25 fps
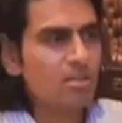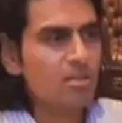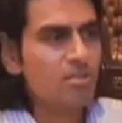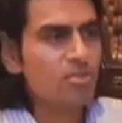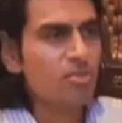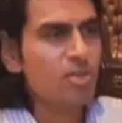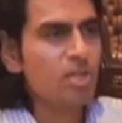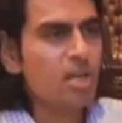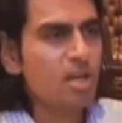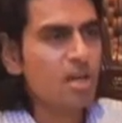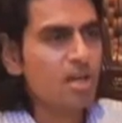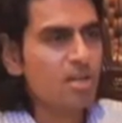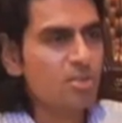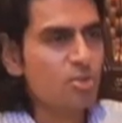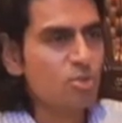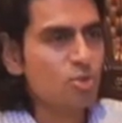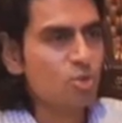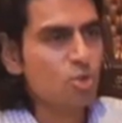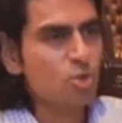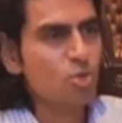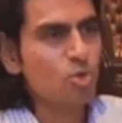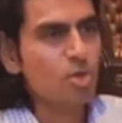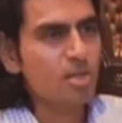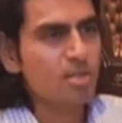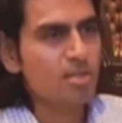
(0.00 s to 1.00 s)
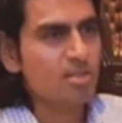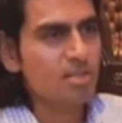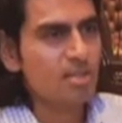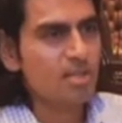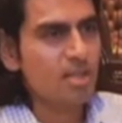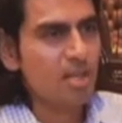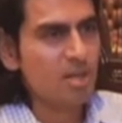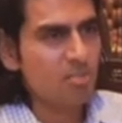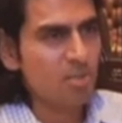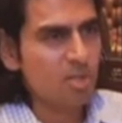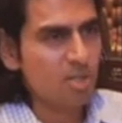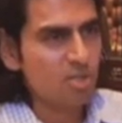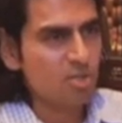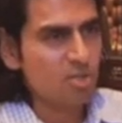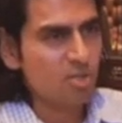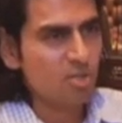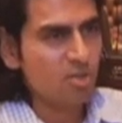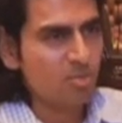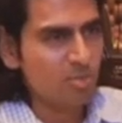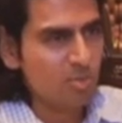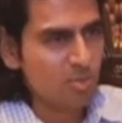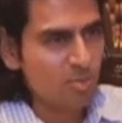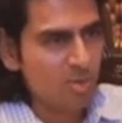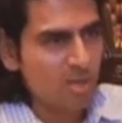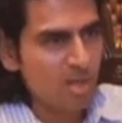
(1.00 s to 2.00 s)
The three cars you showed us in that
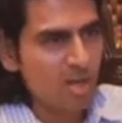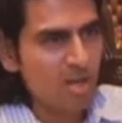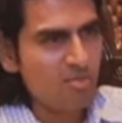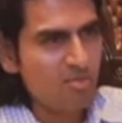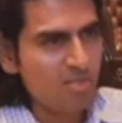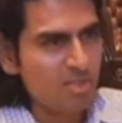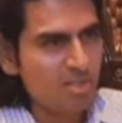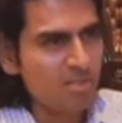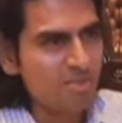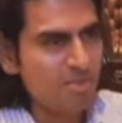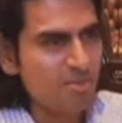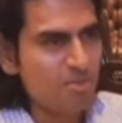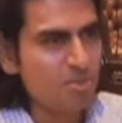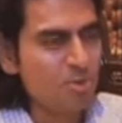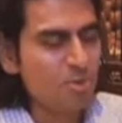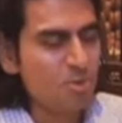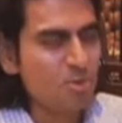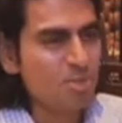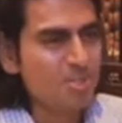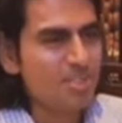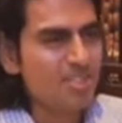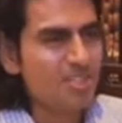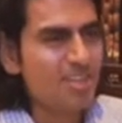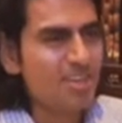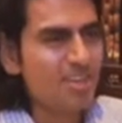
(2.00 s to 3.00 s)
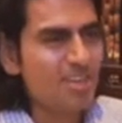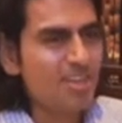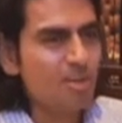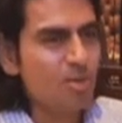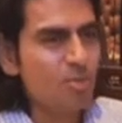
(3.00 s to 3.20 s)
picture, which were covered, of course,